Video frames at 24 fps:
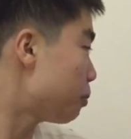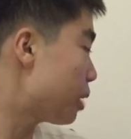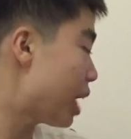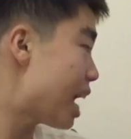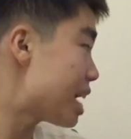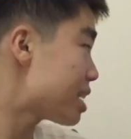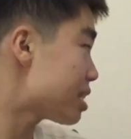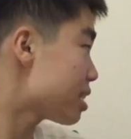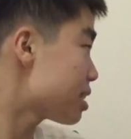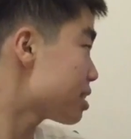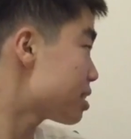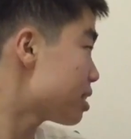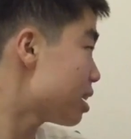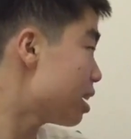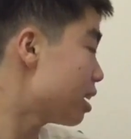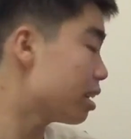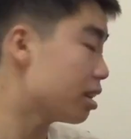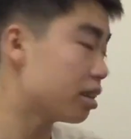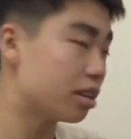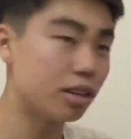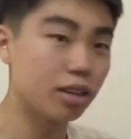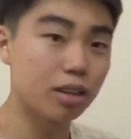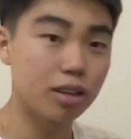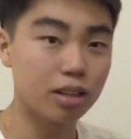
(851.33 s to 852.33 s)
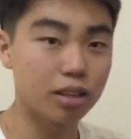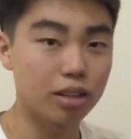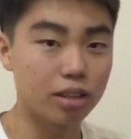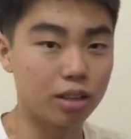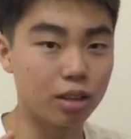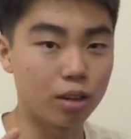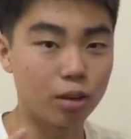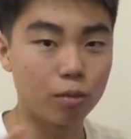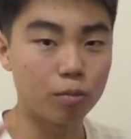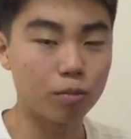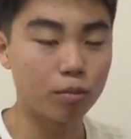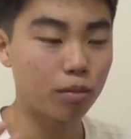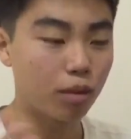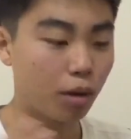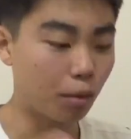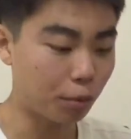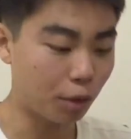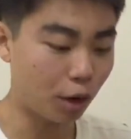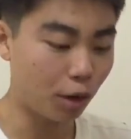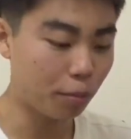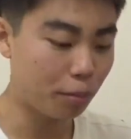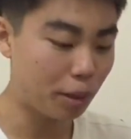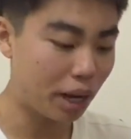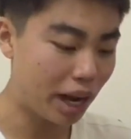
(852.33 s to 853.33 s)
As I said,
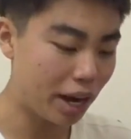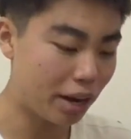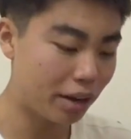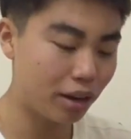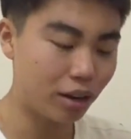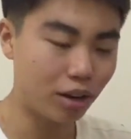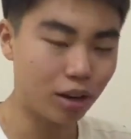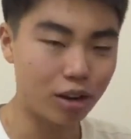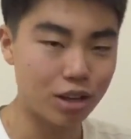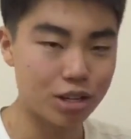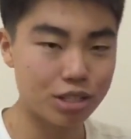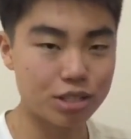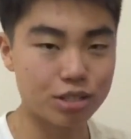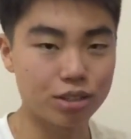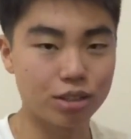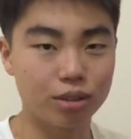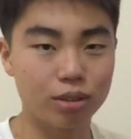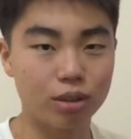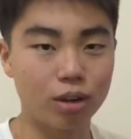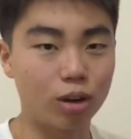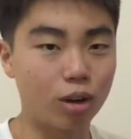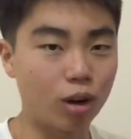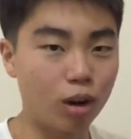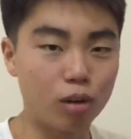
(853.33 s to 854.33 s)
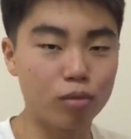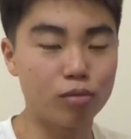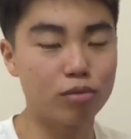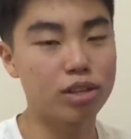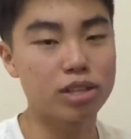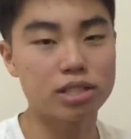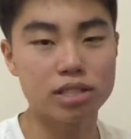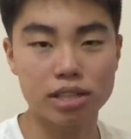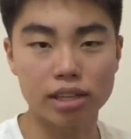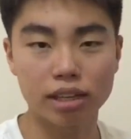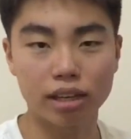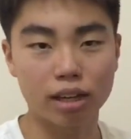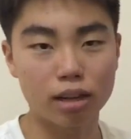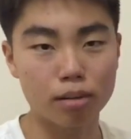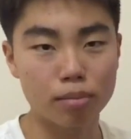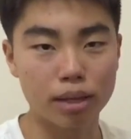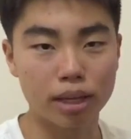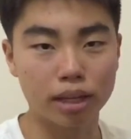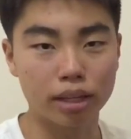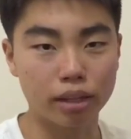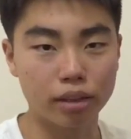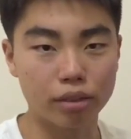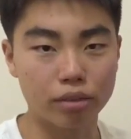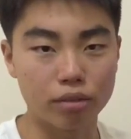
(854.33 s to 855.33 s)
Bayern and Arsenal are obviously gonna
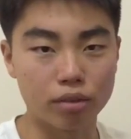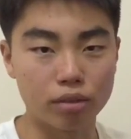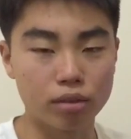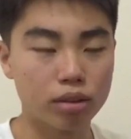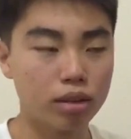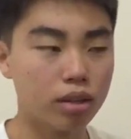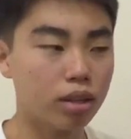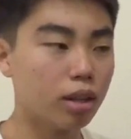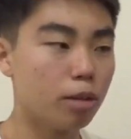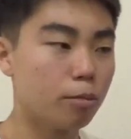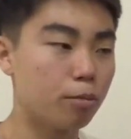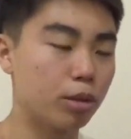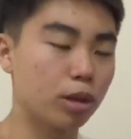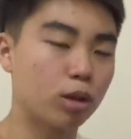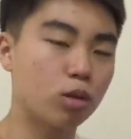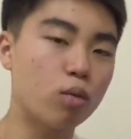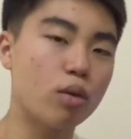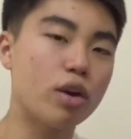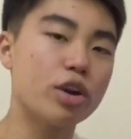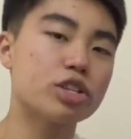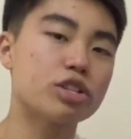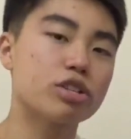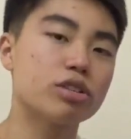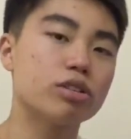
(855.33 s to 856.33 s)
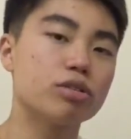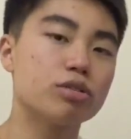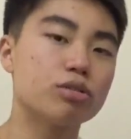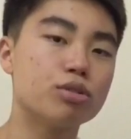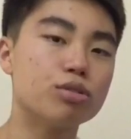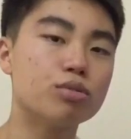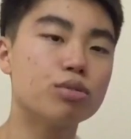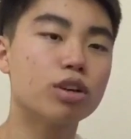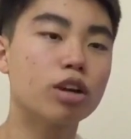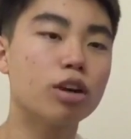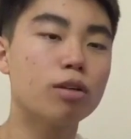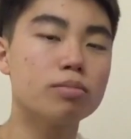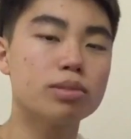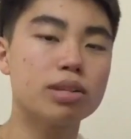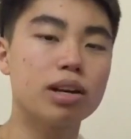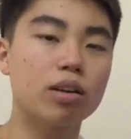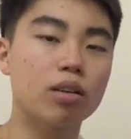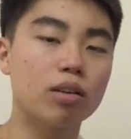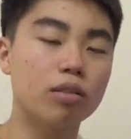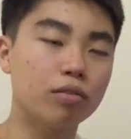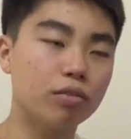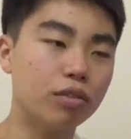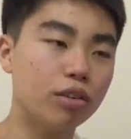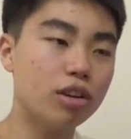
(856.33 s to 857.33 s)
make it through. The question is who comes
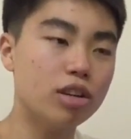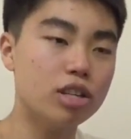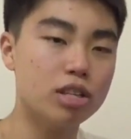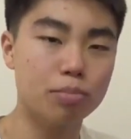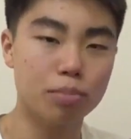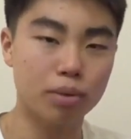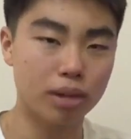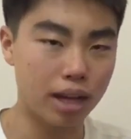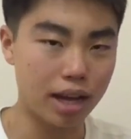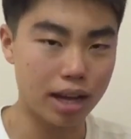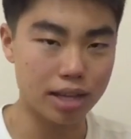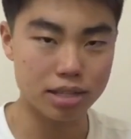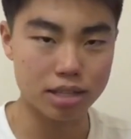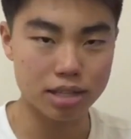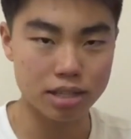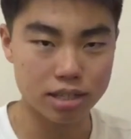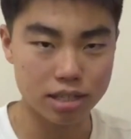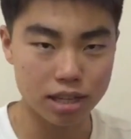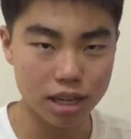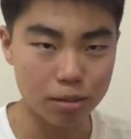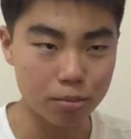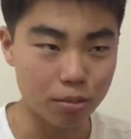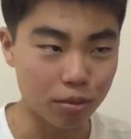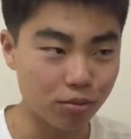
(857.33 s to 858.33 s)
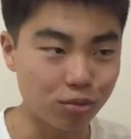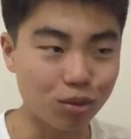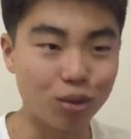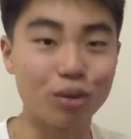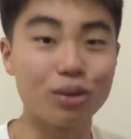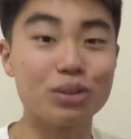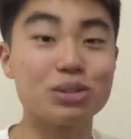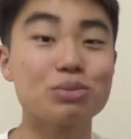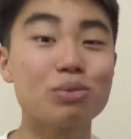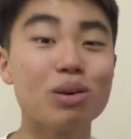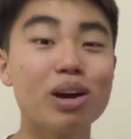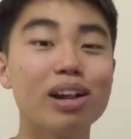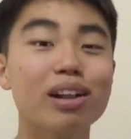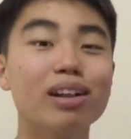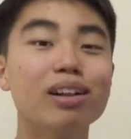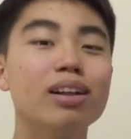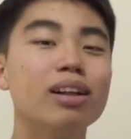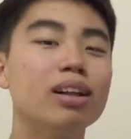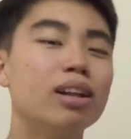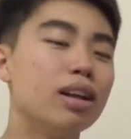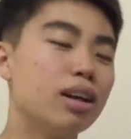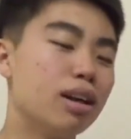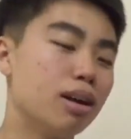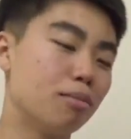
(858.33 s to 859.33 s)
out on first, but as I said before as
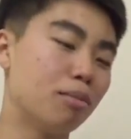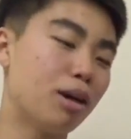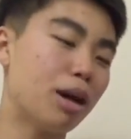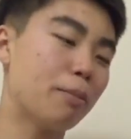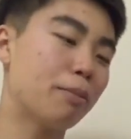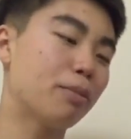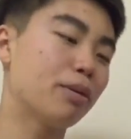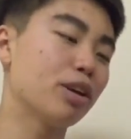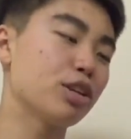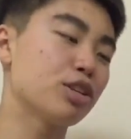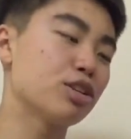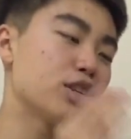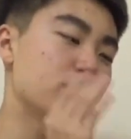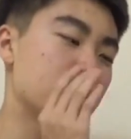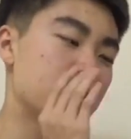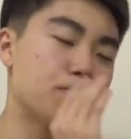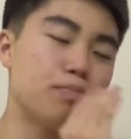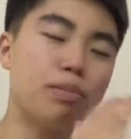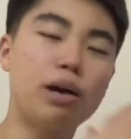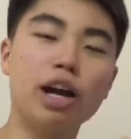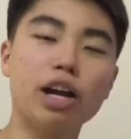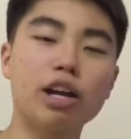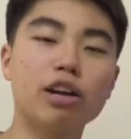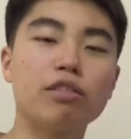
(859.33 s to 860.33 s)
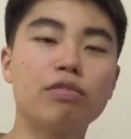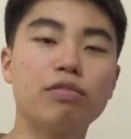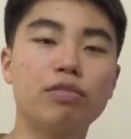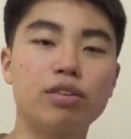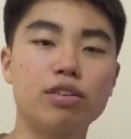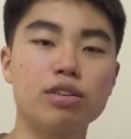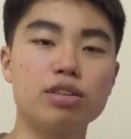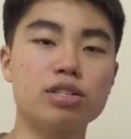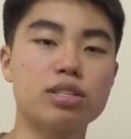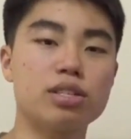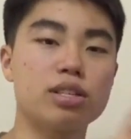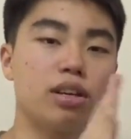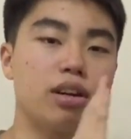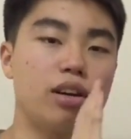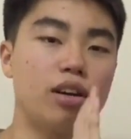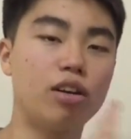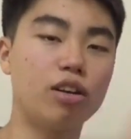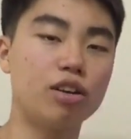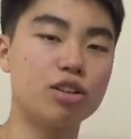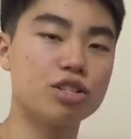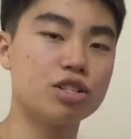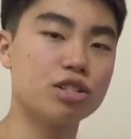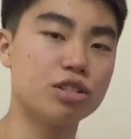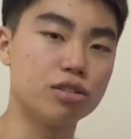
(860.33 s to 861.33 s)
well, my prediction is Bayern first,
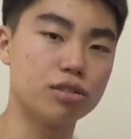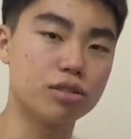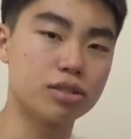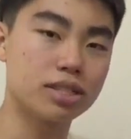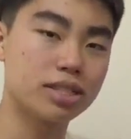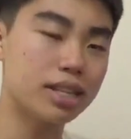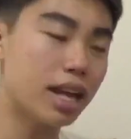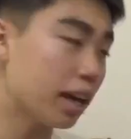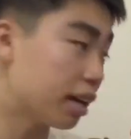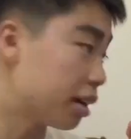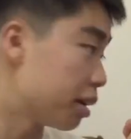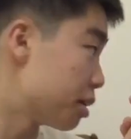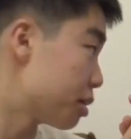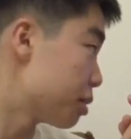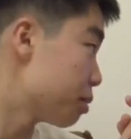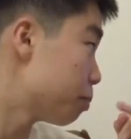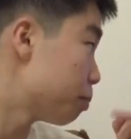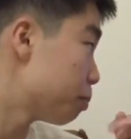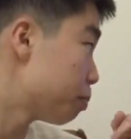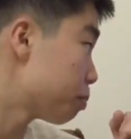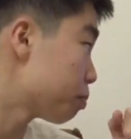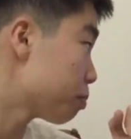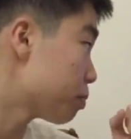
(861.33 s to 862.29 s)
Arsenal second.